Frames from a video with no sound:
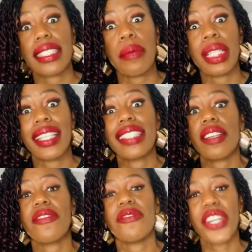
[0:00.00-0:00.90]
I mean, that's a
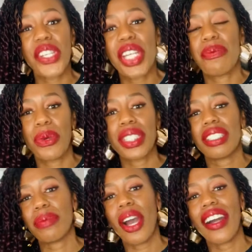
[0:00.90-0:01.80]
very
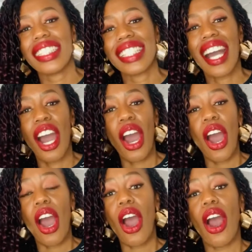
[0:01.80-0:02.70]
important part
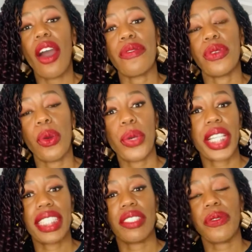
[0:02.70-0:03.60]
of your
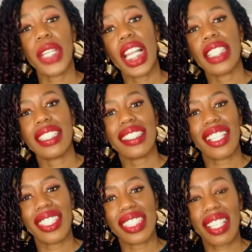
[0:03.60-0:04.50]
work as a freelancer, as a
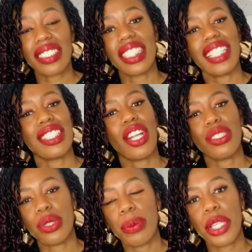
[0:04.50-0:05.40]
consultant, as an
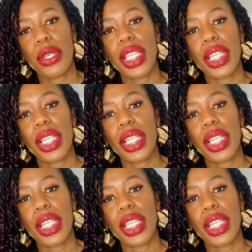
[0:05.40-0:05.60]
entrepreneur.